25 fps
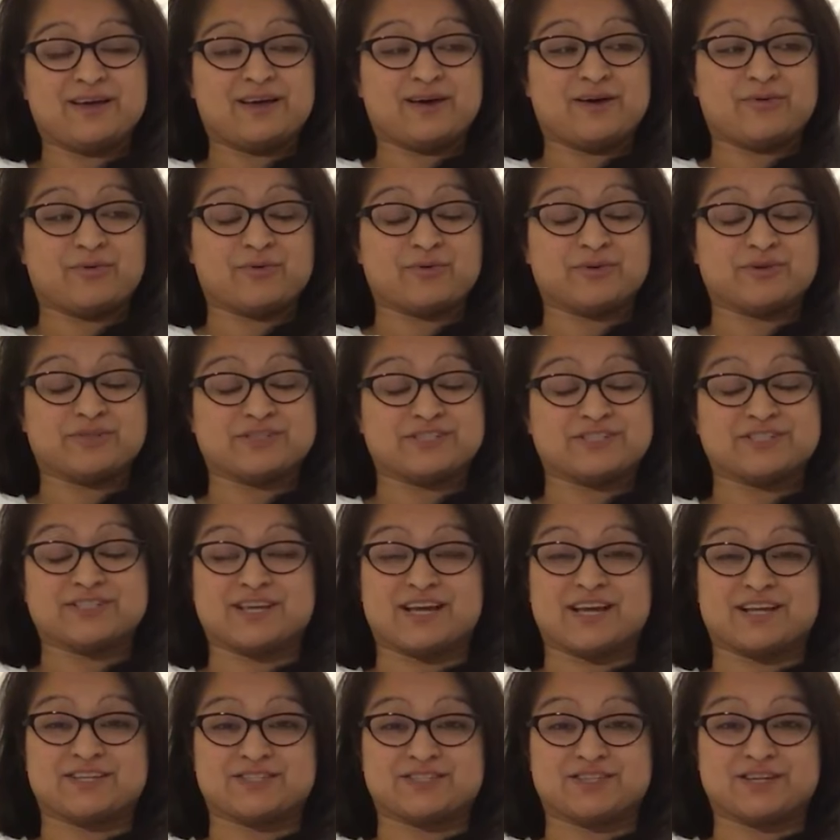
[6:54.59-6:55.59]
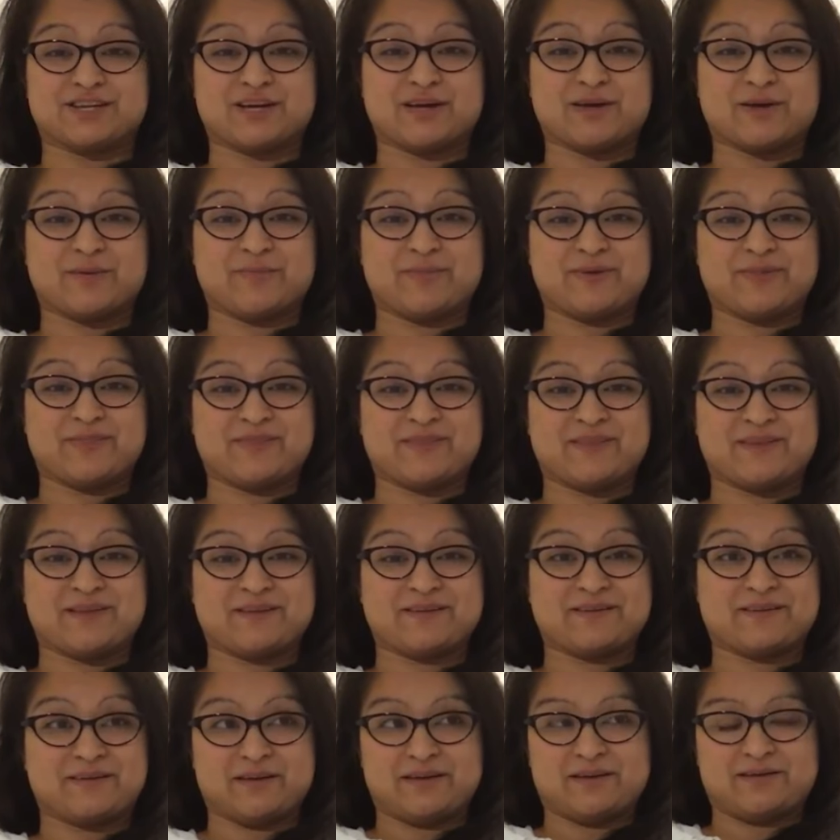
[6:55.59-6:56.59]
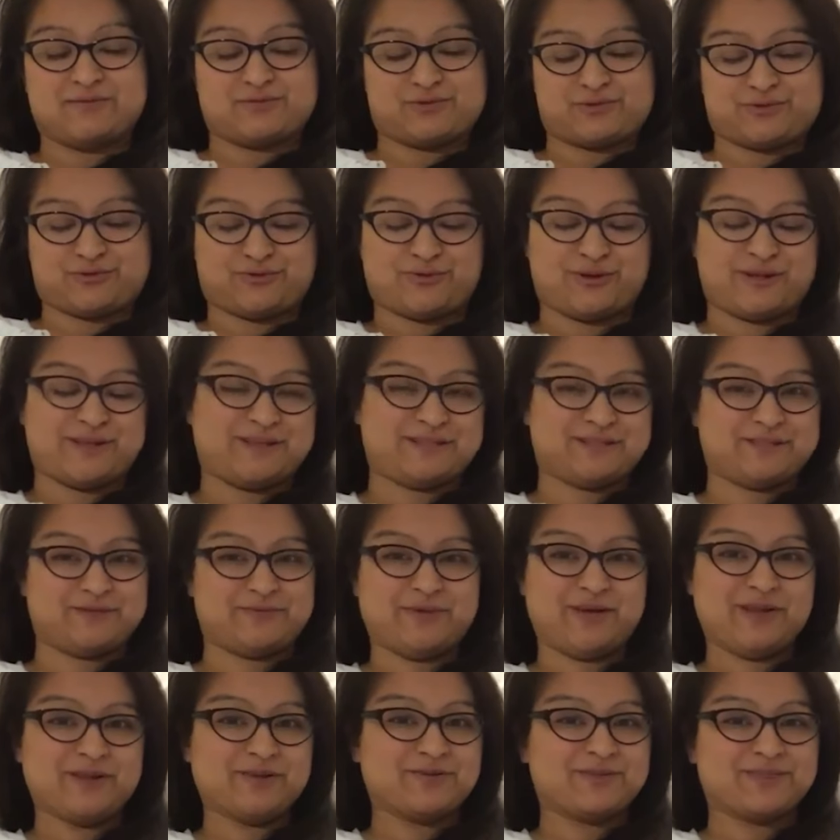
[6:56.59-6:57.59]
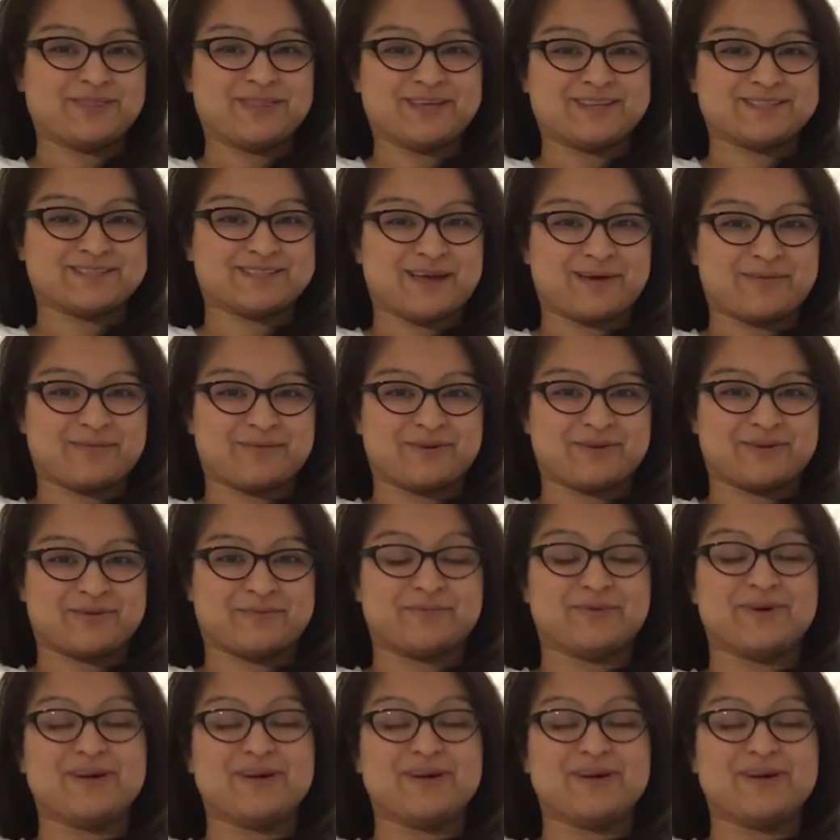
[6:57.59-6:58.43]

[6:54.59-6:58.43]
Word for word: Uh, we were just catching up and then crazy medical things happened.